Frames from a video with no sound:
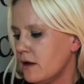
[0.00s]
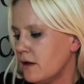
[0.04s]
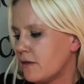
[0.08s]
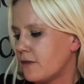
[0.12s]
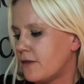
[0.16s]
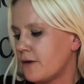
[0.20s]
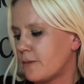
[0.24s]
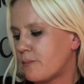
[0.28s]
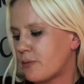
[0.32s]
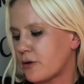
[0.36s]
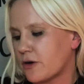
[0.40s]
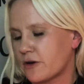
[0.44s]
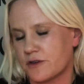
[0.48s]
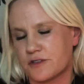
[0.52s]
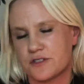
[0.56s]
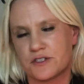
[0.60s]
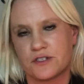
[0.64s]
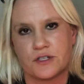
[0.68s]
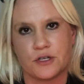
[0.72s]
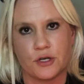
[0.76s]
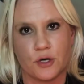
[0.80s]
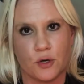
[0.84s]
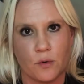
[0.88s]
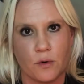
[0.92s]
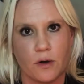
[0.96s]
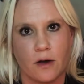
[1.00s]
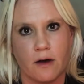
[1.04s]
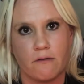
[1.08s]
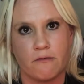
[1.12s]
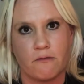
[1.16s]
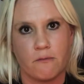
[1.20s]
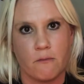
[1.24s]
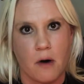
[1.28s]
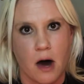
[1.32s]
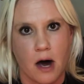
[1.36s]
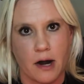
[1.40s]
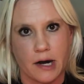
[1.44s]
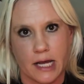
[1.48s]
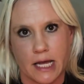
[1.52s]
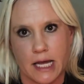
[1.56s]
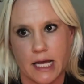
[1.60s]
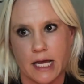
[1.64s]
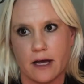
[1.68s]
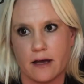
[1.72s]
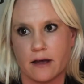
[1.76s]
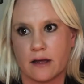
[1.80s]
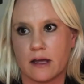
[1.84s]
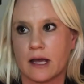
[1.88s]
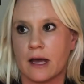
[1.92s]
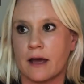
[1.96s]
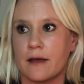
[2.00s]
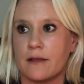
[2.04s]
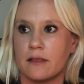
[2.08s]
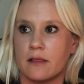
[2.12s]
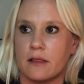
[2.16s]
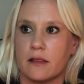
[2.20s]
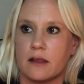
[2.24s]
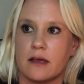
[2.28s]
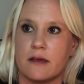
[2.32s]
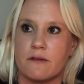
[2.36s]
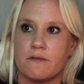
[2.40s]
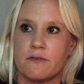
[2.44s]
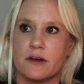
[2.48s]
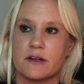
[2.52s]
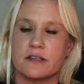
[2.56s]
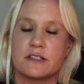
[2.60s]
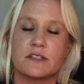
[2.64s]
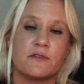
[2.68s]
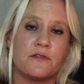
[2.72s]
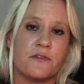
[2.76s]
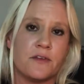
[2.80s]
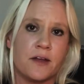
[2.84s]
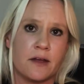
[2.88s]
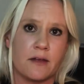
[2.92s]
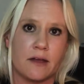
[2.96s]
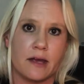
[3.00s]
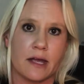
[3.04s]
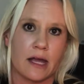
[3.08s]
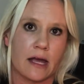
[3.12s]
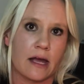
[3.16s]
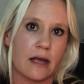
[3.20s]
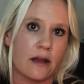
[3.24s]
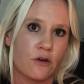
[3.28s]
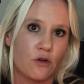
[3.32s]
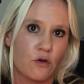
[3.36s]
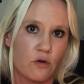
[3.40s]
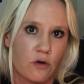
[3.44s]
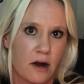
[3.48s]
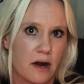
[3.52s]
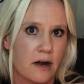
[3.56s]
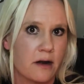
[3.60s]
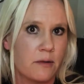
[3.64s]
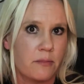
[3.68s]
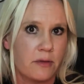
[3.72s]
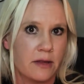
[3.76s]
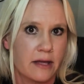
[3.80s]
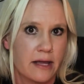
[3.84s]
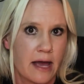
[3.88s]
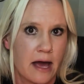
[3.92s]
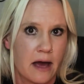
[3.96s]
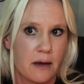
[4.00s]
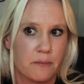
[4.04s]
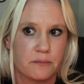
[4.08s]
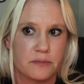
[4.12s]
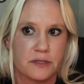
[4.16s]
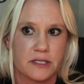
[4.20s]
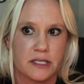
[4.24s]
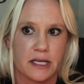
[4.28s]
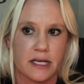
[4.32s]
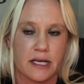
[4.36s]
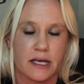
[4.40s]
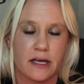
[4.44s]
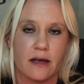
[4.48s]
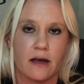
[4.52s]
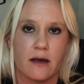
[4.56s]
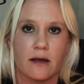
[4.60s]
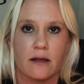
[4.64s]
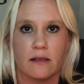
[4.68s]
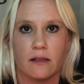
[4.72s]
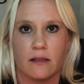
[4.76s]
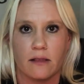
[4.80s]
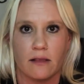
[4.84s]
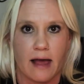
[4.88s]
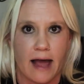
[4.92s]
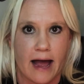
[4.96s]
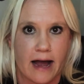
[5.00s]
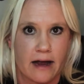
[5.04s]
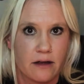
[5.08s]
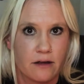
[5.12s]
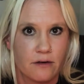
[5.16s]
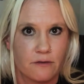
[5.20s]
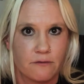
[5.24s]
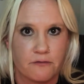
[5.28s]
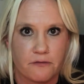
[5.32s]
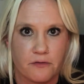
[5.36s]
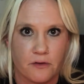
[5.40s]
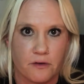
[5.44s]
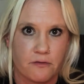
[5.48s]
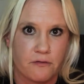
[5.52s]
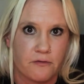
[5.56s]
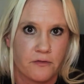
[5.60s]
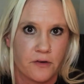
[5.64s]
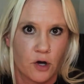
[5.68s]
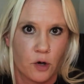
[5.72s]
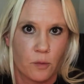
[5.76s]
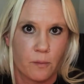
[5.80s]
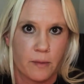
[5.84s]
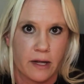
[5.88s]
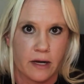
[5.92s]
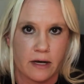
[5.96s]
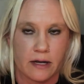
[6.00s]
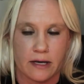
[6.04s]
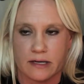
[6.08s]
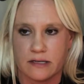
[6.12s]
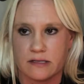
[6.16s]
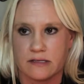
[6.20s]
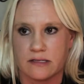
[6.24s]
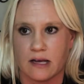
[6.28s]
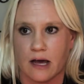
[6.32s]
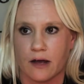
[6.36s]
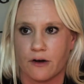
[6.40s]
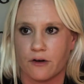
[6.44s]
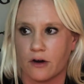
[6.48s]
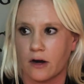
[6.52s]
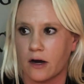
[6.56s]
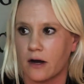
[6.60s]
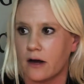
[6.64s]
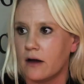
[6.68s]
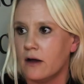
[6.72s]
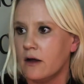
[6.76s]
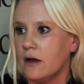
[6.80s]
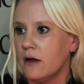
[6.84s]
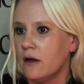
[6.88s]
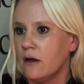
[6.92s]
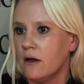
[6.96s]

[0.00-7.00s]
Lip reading: the pursuit of money can leave us feeling incredibly empty, lack of fulfillment, etc.